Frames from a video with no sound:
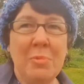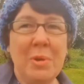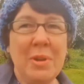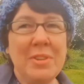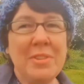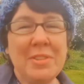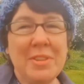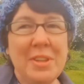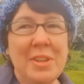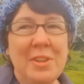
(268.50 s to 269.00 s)

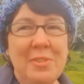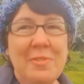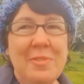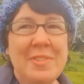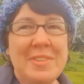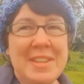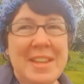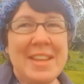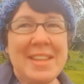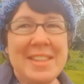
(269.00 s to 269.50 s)
Once
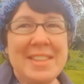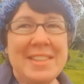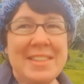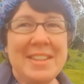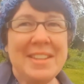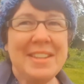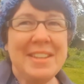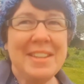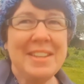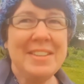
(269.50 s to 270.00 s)
you've
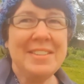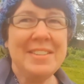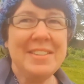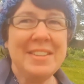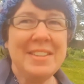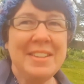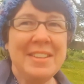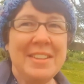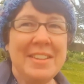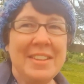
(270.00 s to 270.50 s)
tasted
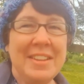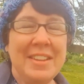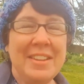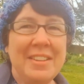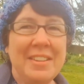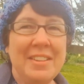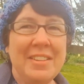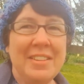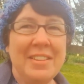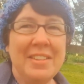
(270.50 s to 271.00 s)

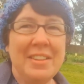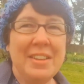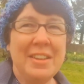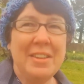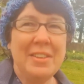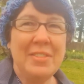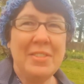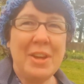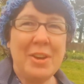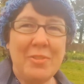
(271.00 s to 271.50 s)
uh,
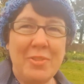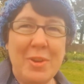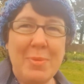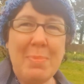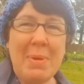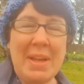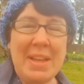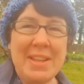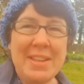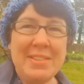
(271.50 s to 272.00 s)
that
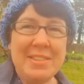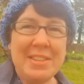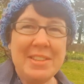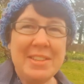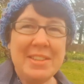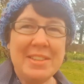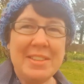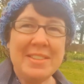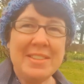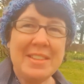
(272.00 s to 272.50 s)

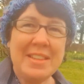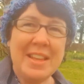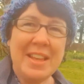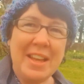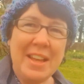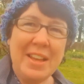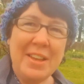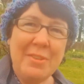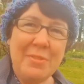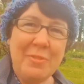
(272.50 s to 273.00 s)
repentance
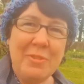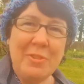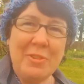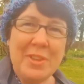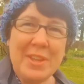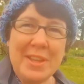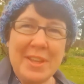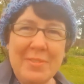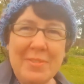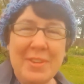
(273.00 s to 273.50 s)
and
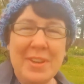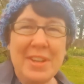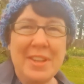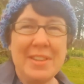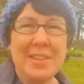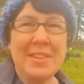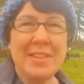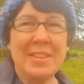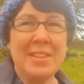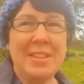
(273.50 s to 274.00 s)

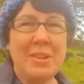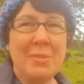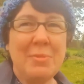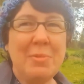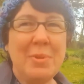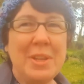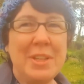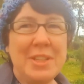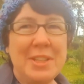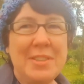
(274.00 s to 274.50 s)
forgiveness,
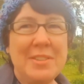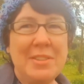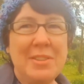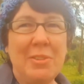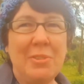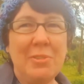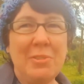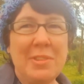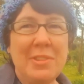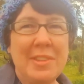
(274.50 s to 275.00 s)
which is
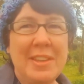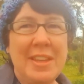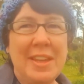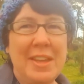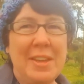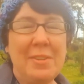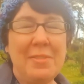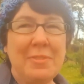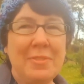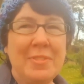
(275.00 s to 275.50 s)
God's
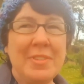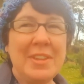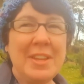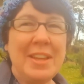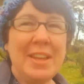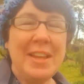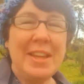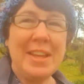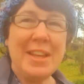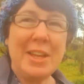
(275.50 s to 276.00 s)

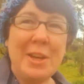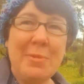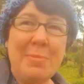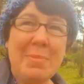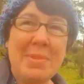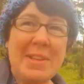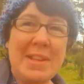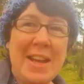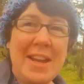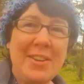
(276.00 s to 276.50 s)
gift, it
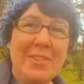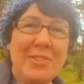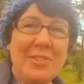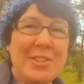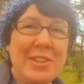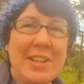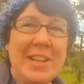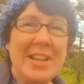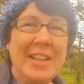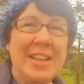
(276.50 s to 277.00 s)
comes
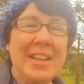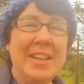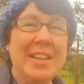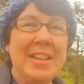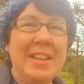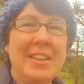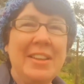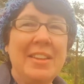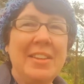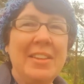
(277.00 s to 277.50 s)
naturally
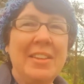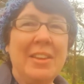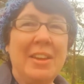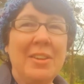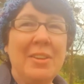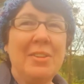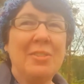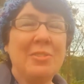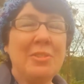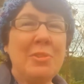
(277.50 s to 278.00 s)

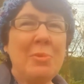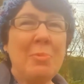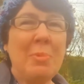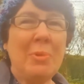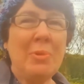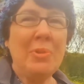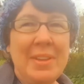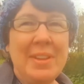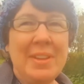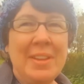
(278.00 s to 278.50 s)
uh,
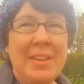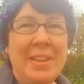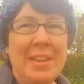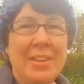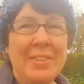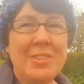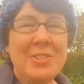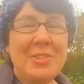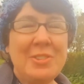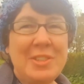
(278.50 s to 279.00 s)
to
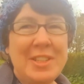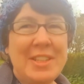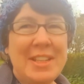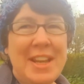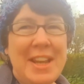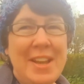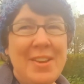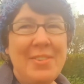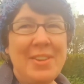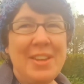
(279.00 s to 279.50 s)
to
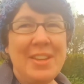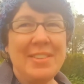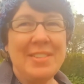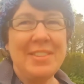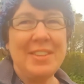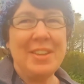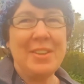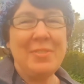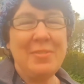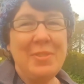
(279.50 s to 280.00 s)
share
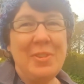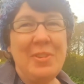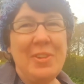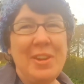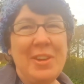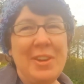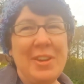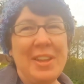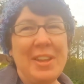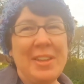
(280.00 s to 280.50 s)
it, if you
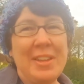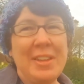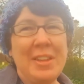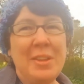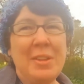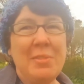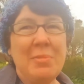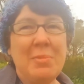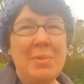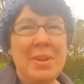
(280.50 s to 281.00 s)
like,
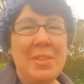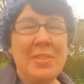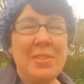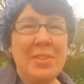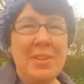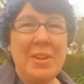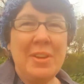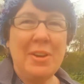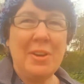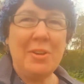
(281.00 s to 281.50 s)
with
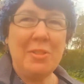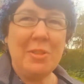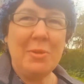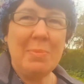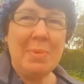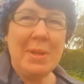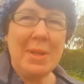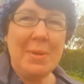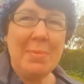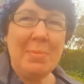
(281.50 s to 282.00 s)

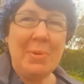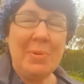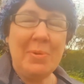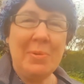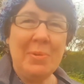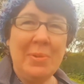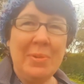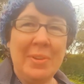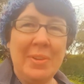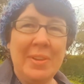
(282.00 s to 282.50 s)
other
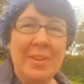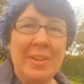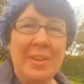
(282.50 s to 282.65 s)
people.